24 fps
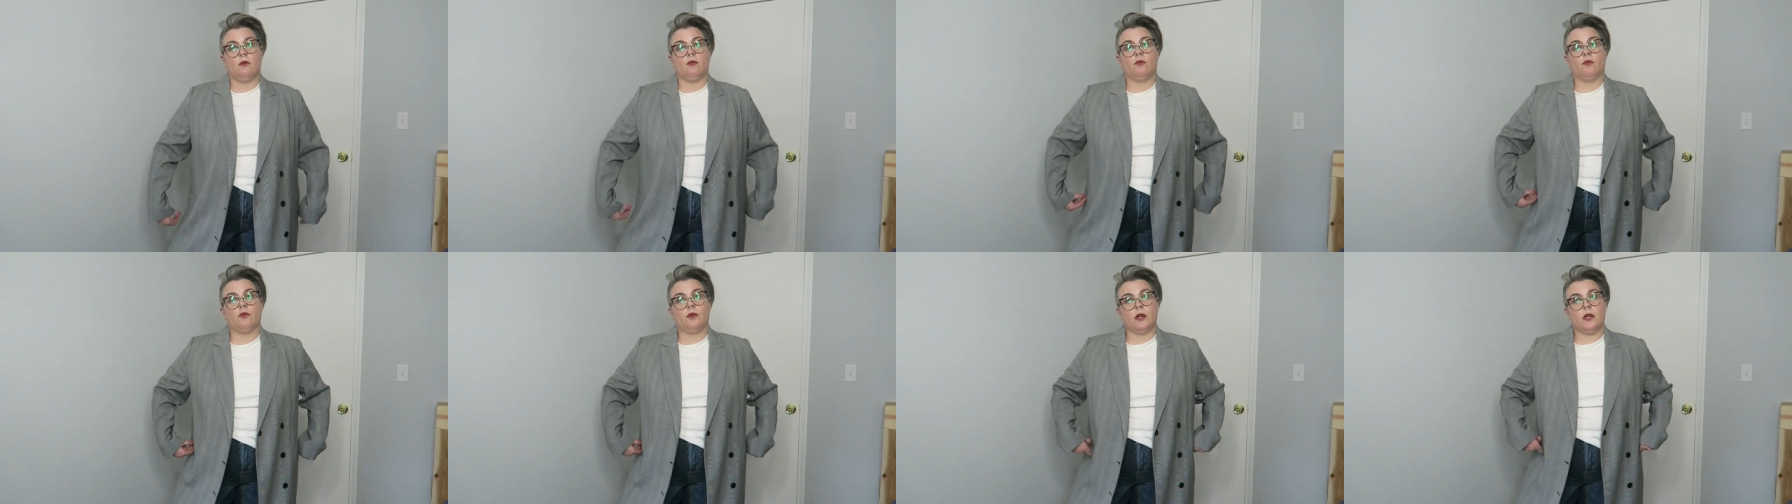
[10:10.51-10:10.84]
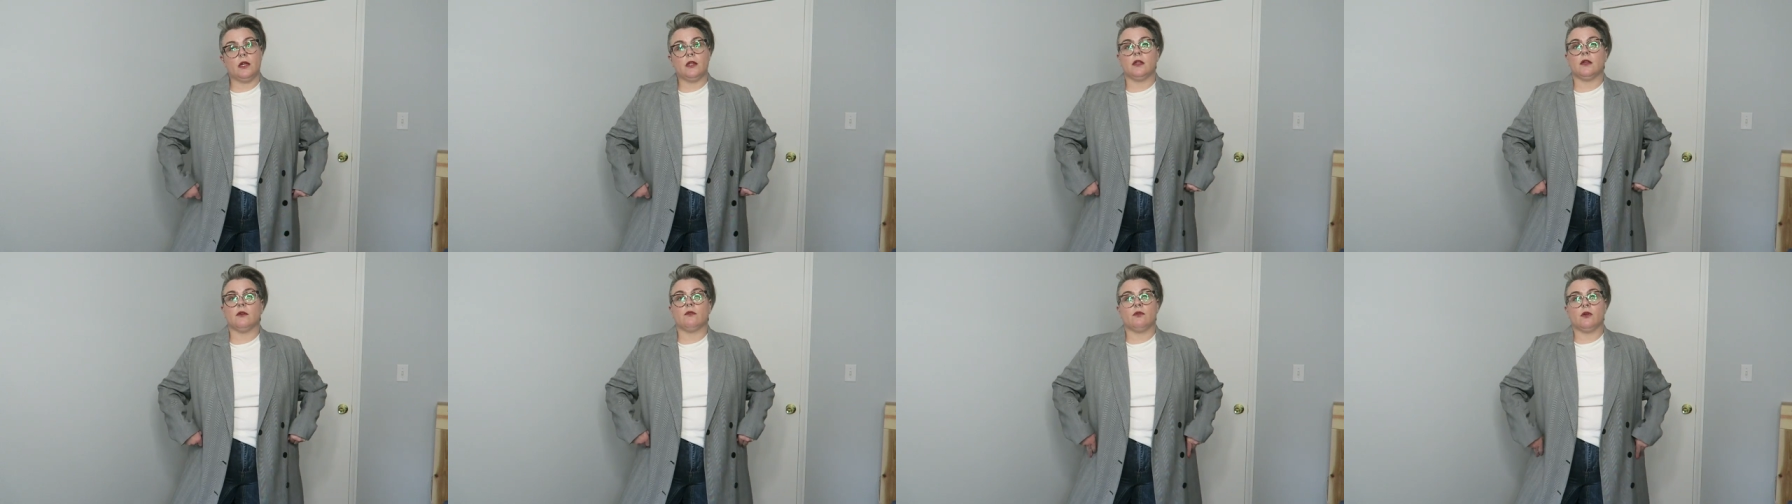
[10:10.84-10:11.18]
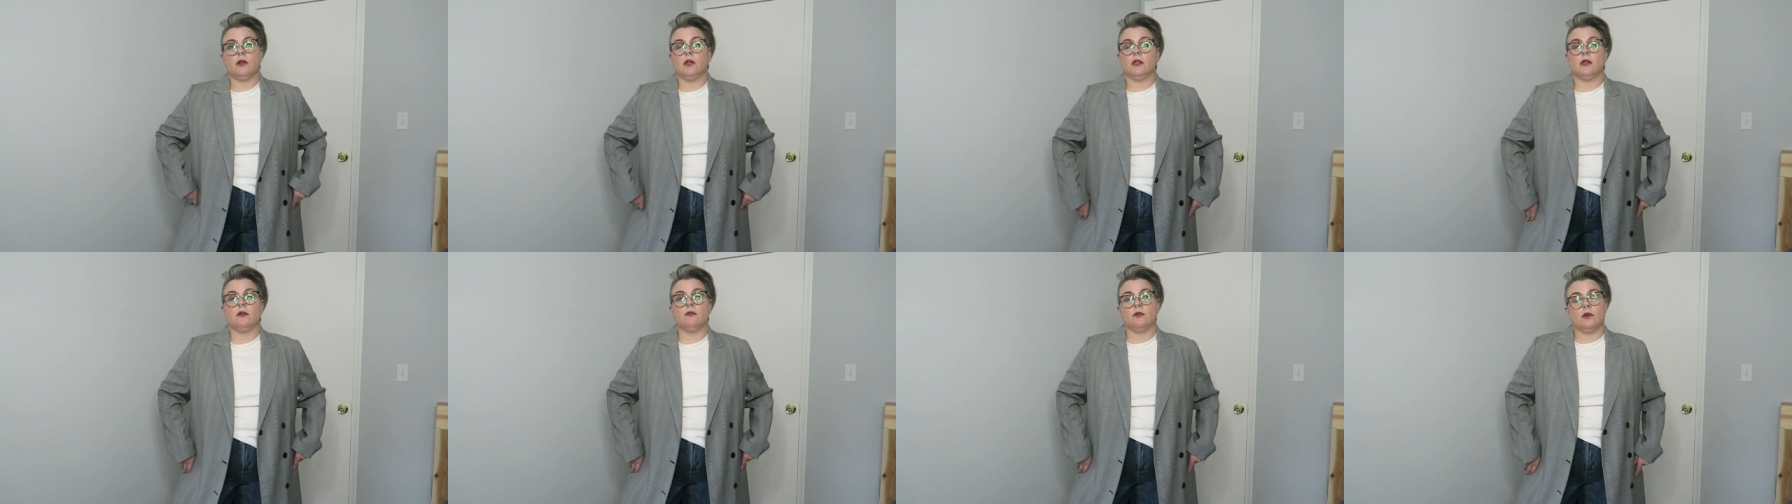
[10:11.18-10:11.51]
really,
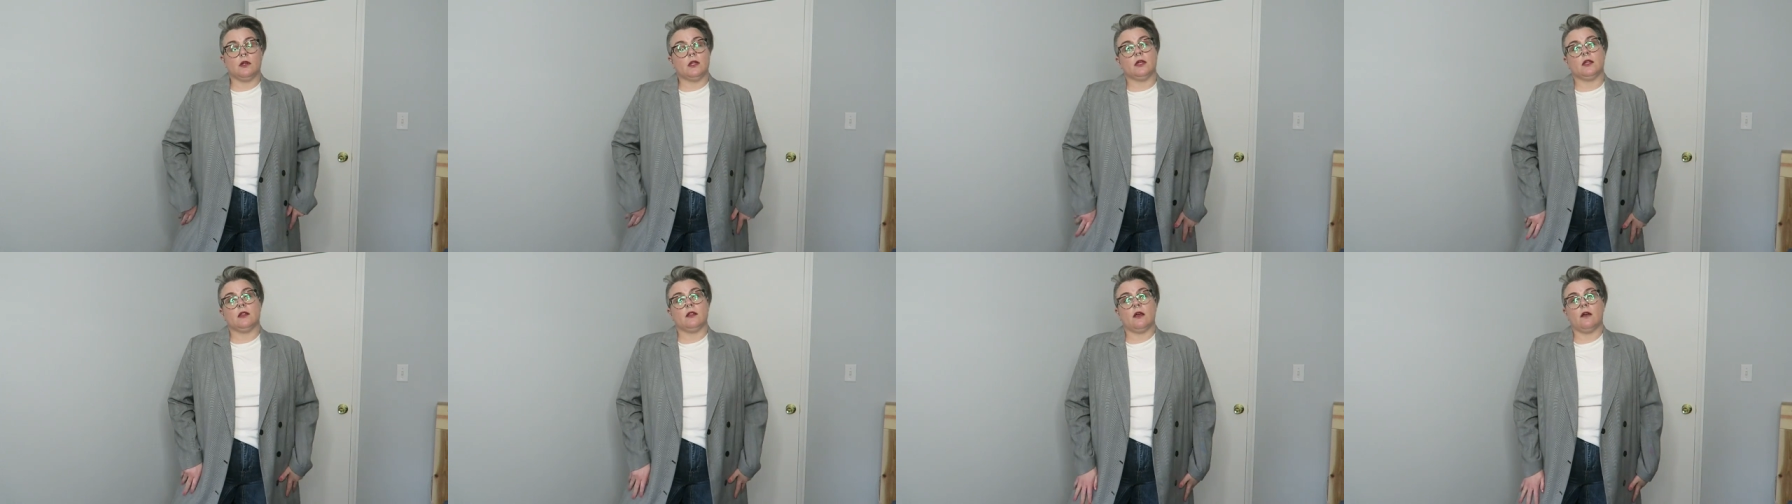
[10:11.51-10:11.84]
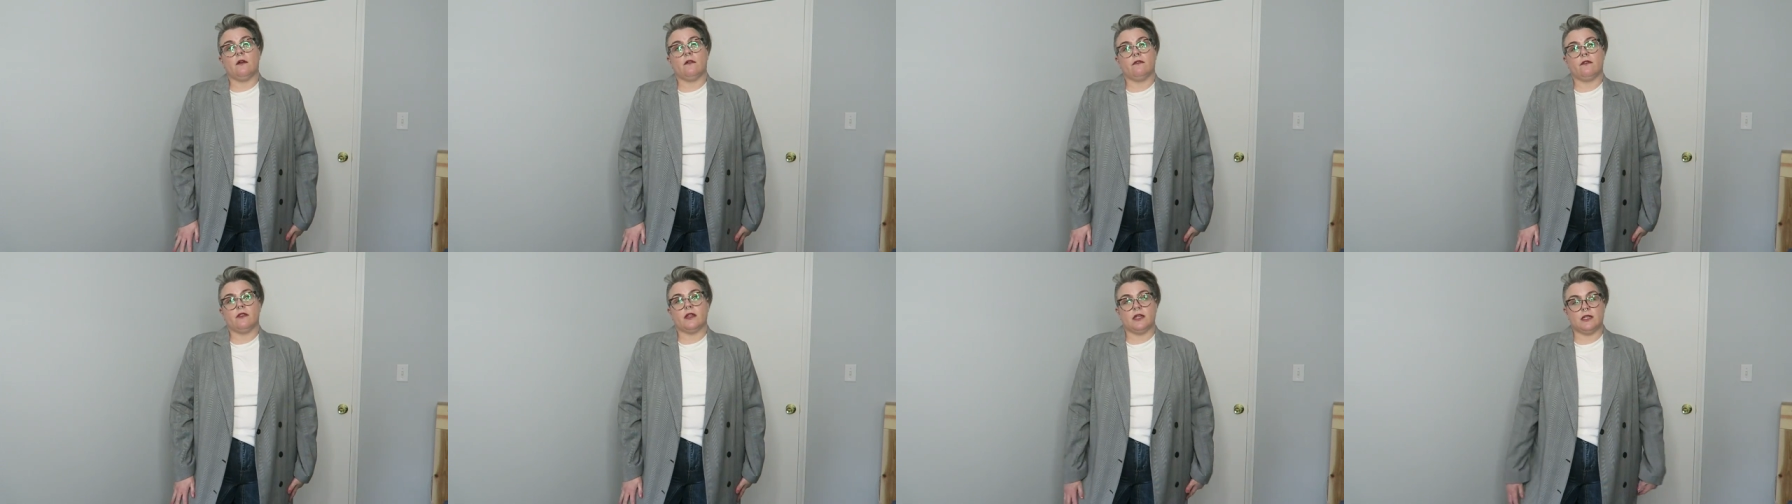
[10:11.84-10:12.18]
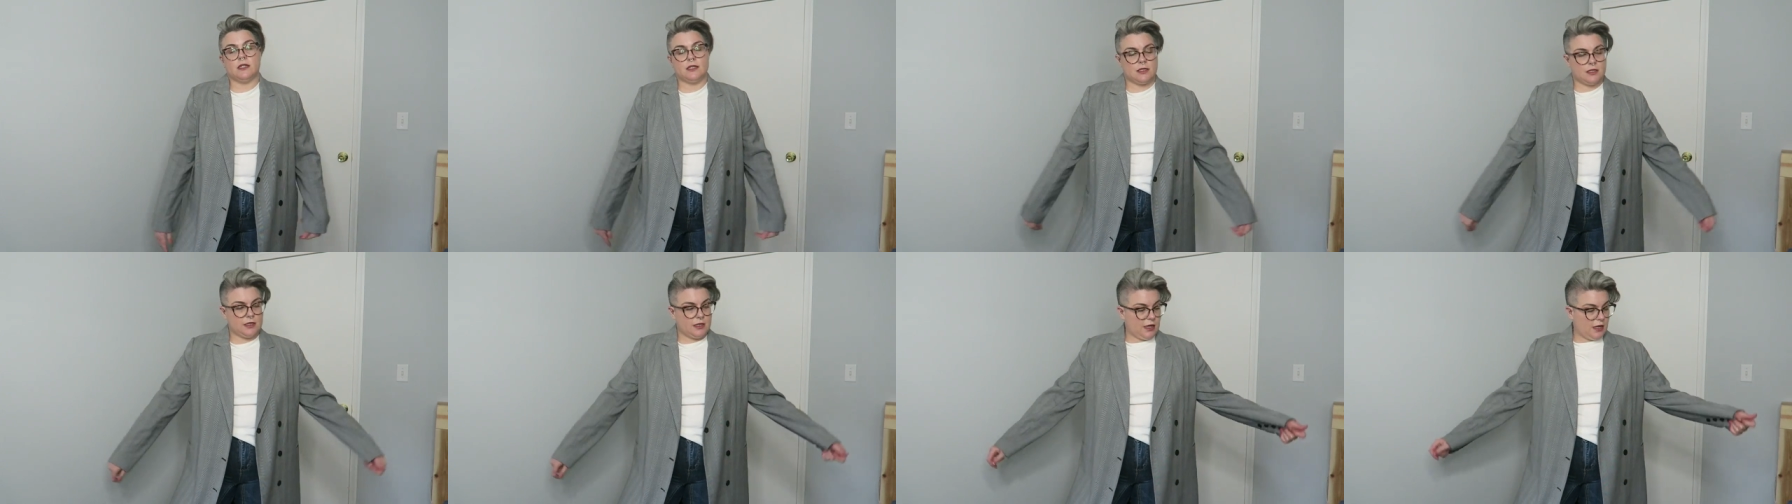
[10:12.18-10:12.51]
really, really love
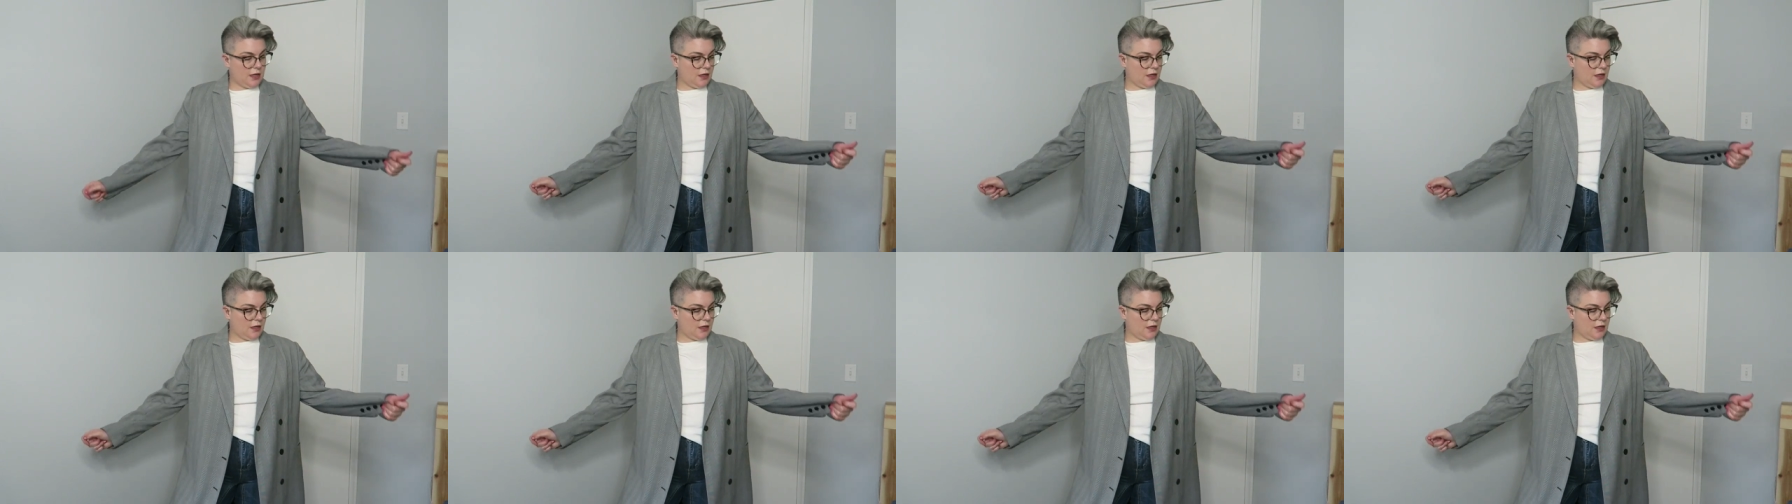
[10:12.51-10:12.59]
this.